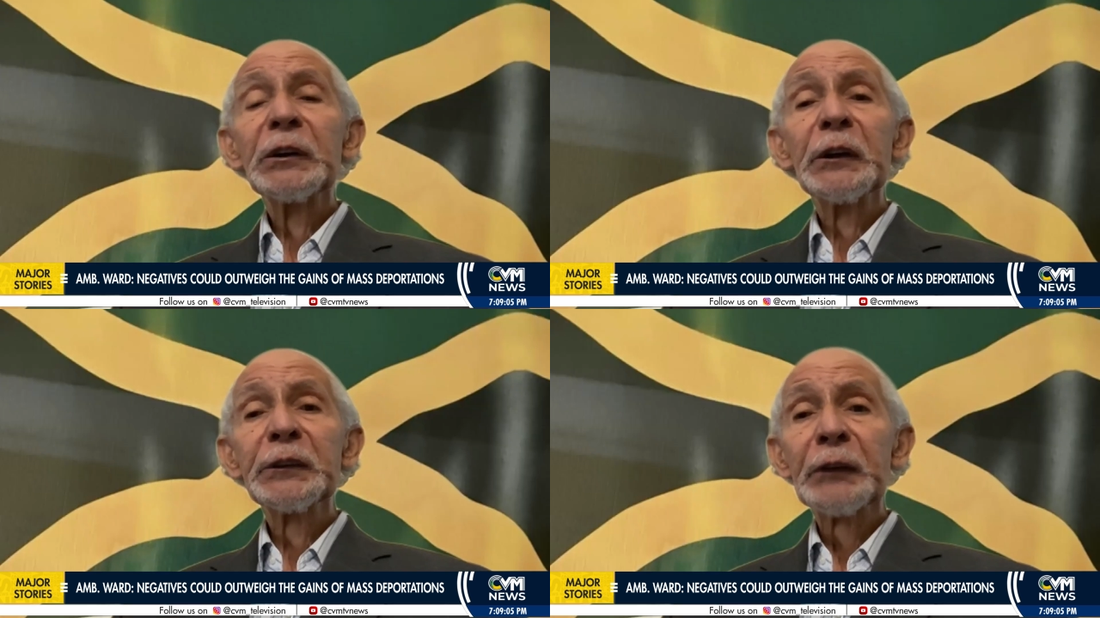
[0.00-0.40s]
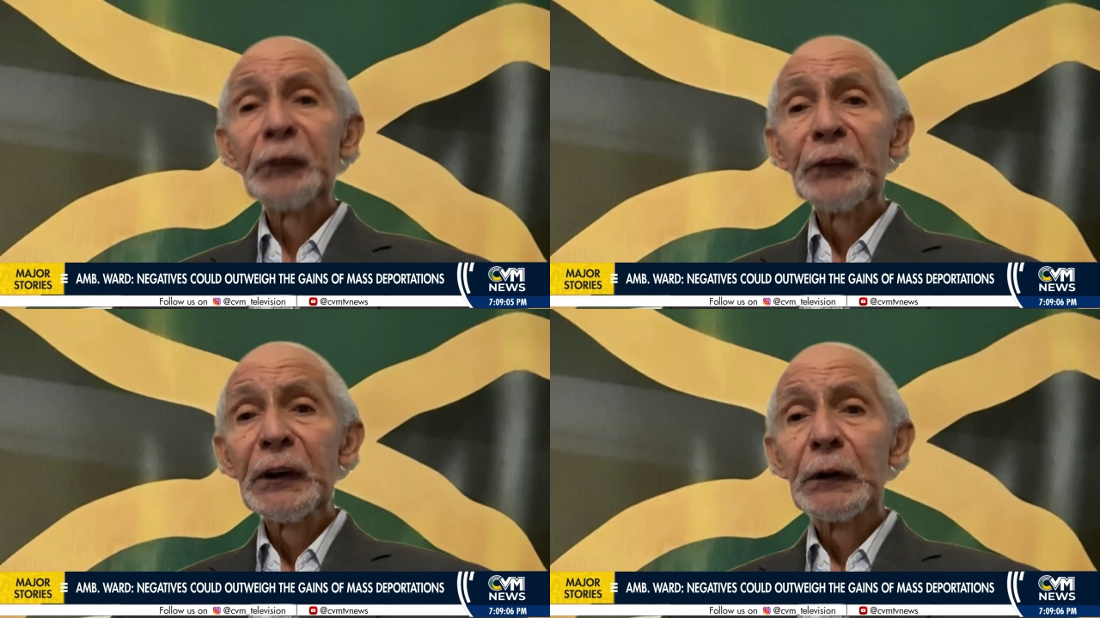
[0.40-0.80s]
a
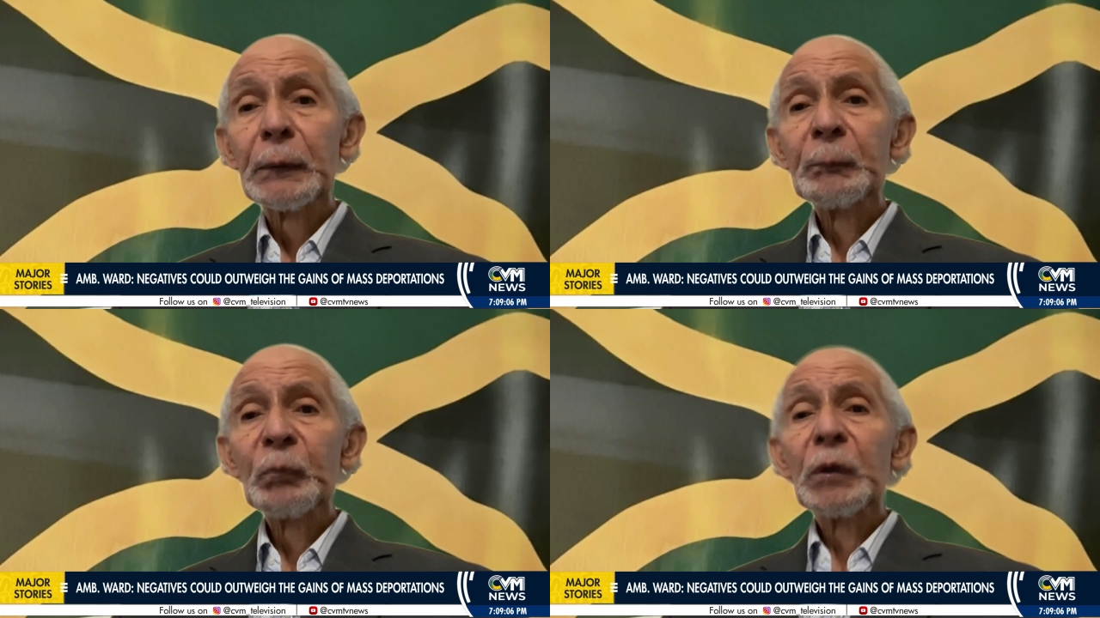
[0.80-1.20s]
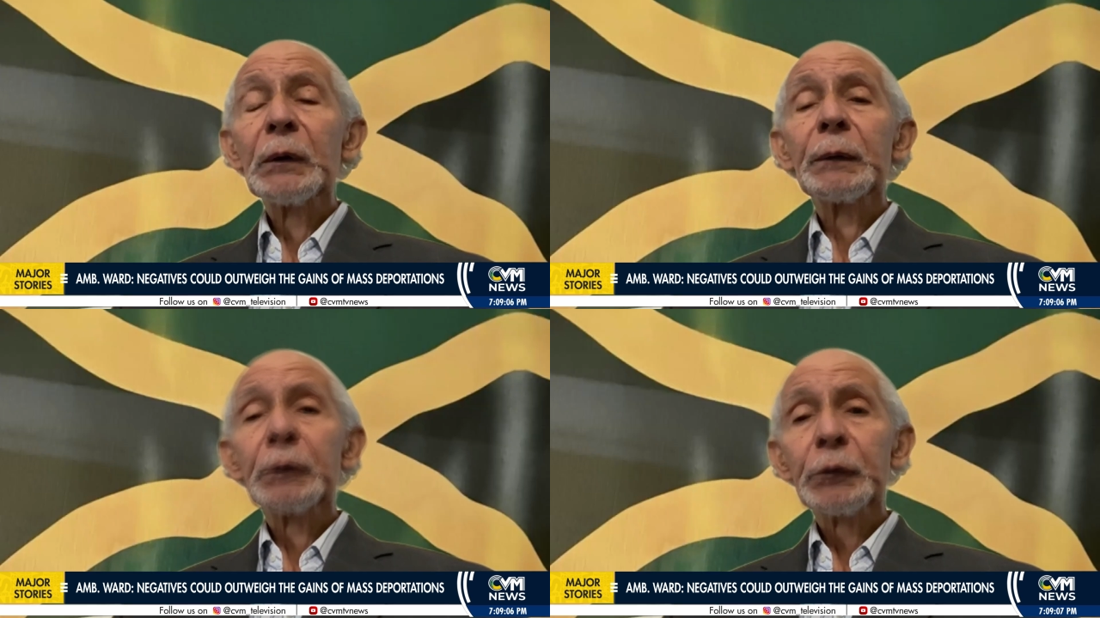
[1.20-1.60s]
fear
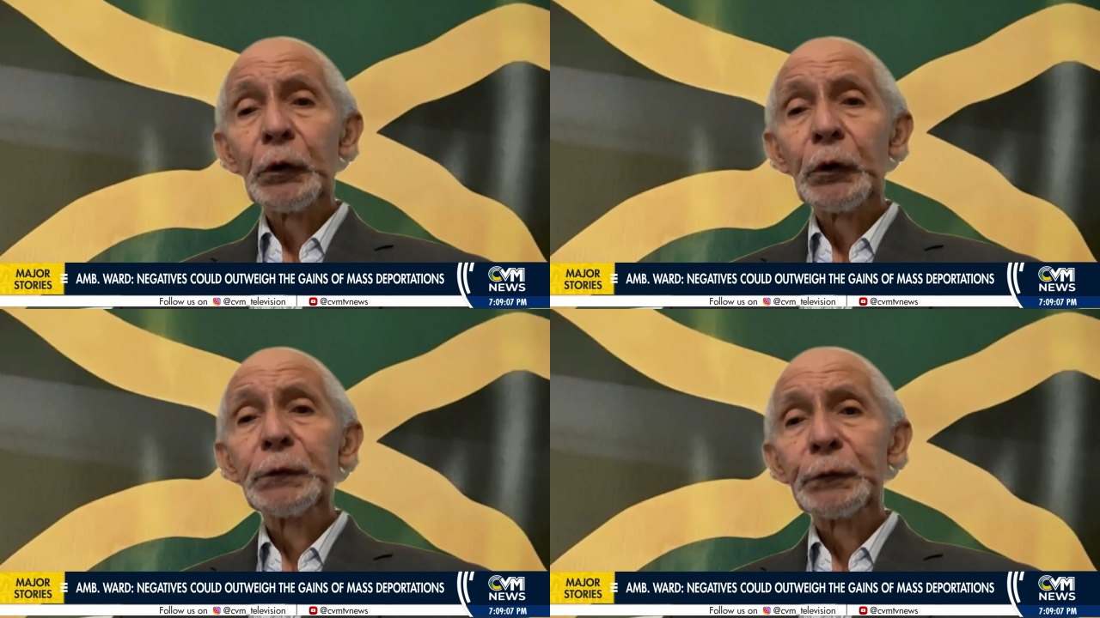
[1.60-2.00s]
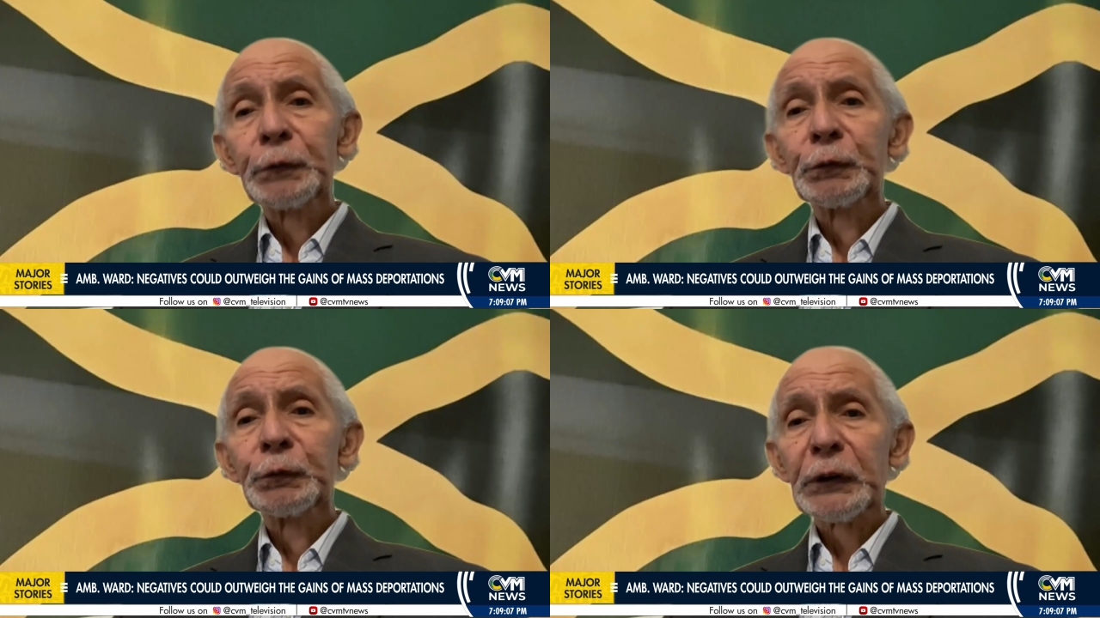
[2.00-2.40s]
going through
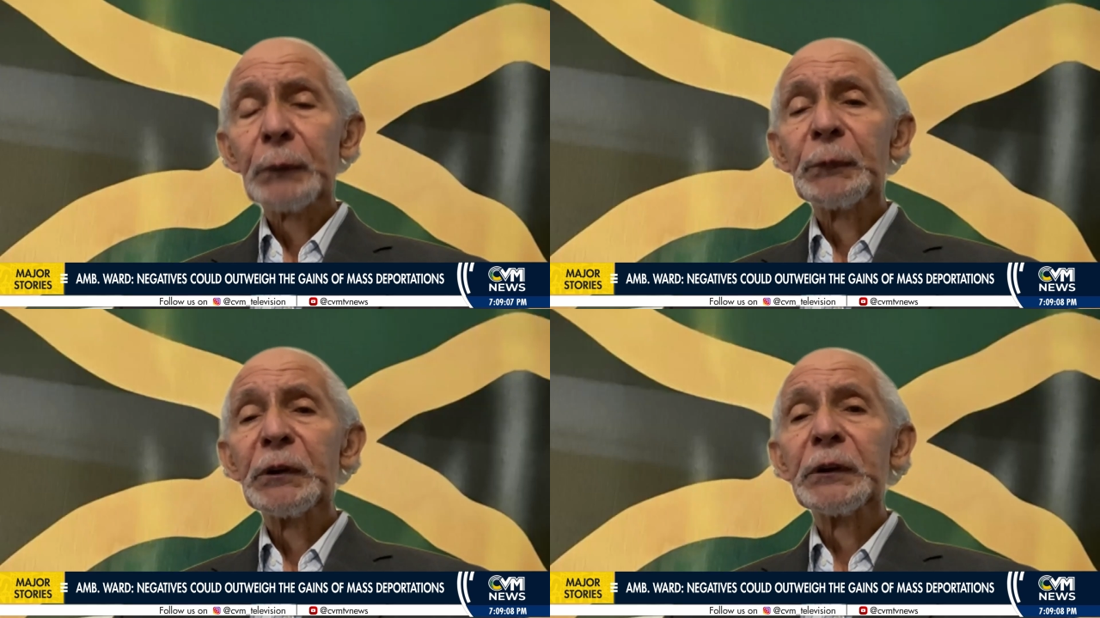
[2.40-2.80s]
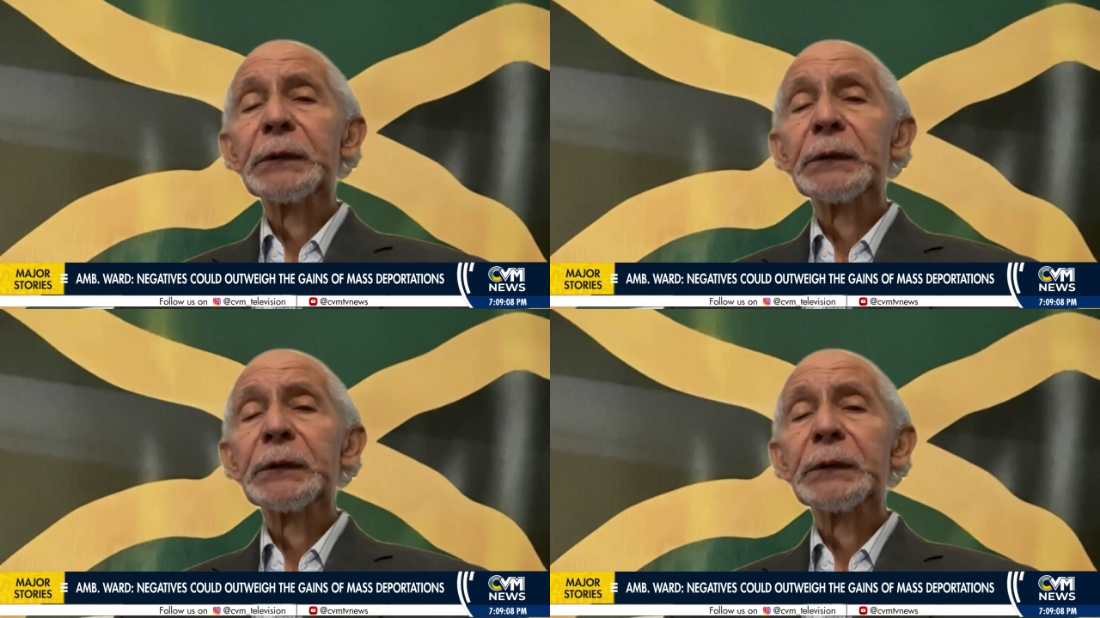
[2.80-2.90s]
the community,